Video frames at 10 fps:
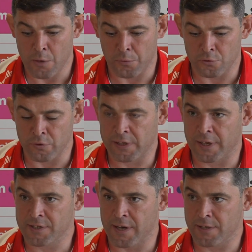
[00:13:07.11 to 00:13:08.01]
and I was really
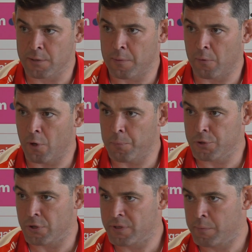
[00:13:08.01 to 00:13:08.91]
excited about the
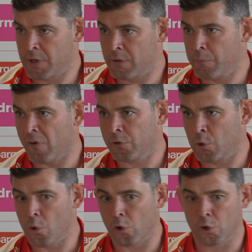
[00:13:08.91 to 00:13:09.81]
opportunity of being involved in
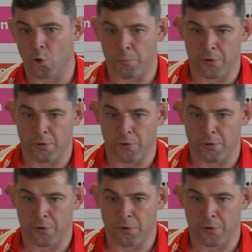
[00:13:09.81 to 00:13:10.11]
a World Cup.